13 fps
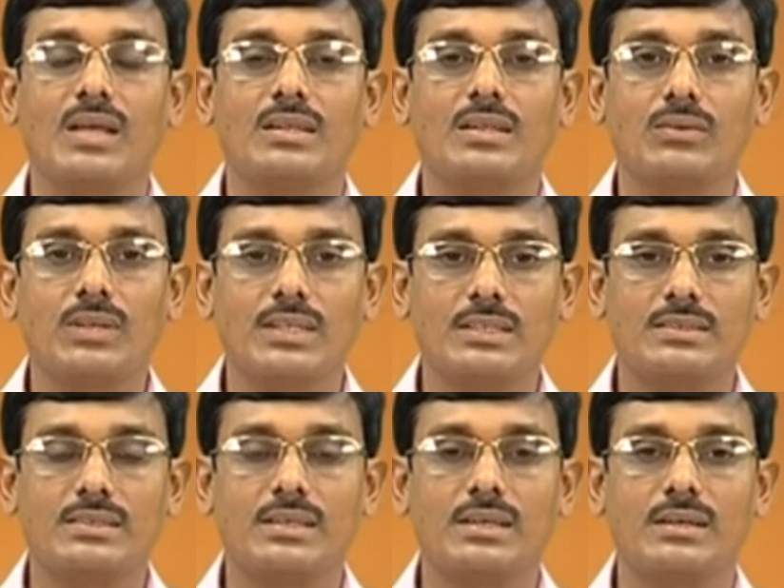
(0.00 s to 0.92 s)
Now, let us
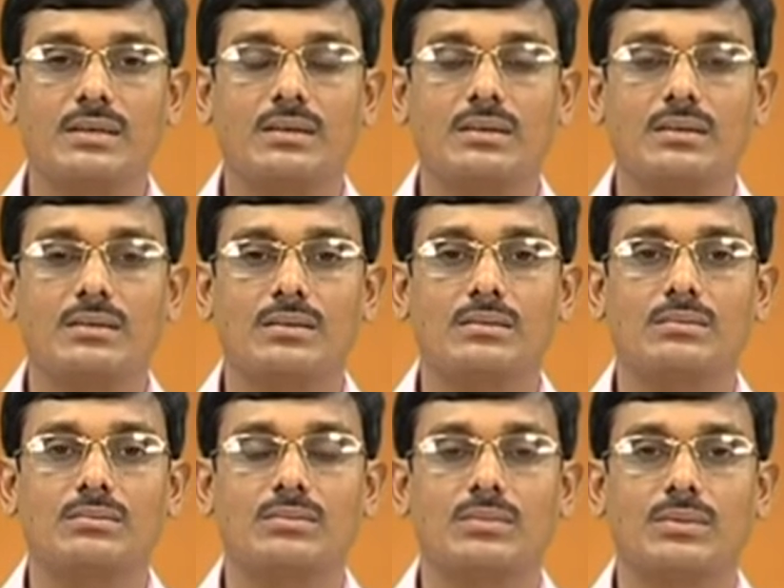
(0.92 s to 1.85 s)
see
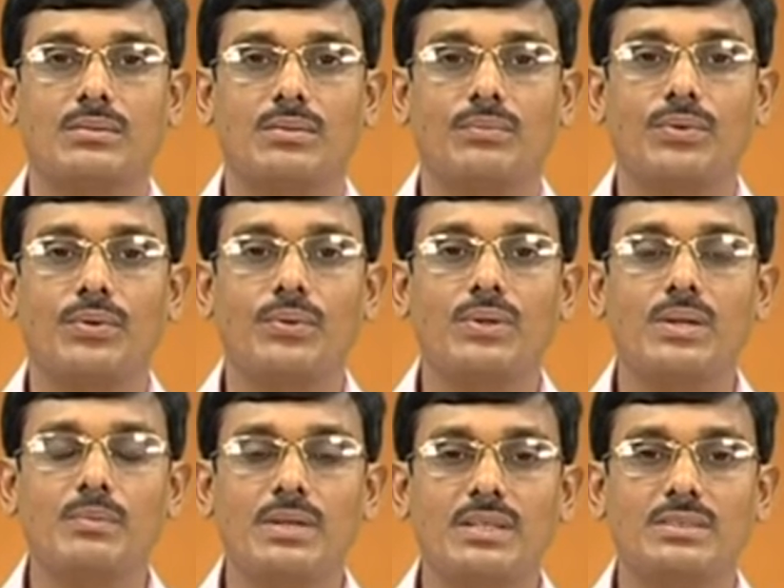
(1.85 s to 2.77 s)
a few
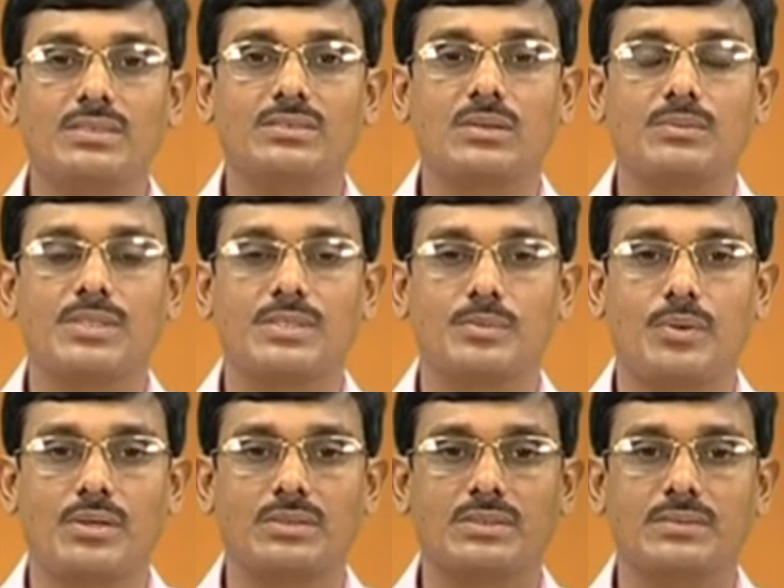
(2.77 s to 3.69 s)
limitations of this
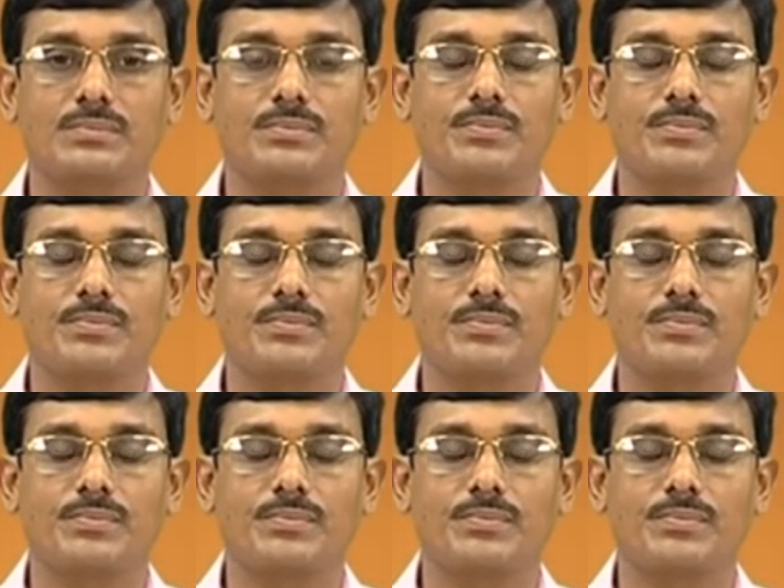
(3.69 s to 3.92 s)
process.